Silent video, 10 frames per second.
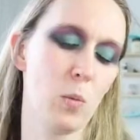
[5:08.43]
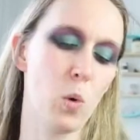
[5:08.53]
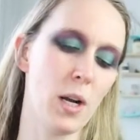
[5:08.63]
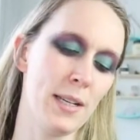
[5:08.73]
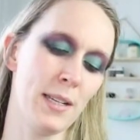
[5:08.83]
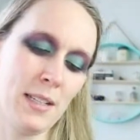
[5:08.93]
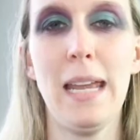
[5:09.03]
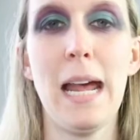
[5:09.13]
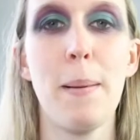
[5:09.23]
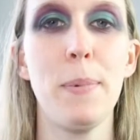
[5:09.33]
One,
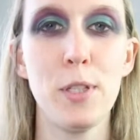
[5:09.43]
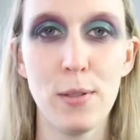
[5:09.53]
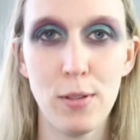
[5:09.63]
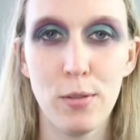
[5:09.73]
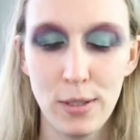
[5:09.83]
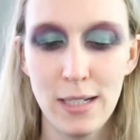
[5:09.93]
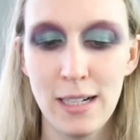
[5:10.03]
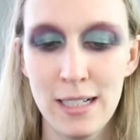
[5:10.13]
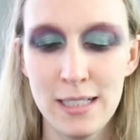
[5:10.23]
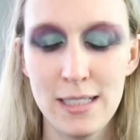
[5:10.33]
it happens over 3
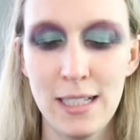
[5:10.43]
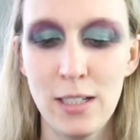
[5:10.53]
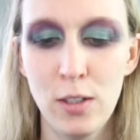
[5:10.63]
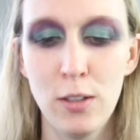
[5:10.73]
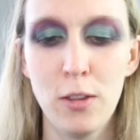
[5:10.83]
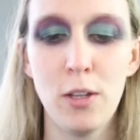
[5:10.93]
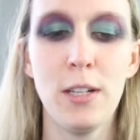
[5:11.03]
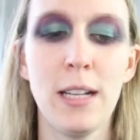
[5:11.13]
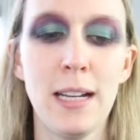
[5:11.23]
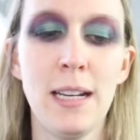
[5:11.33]
nights, and then on the
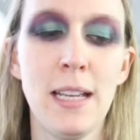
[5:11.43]
3rd night,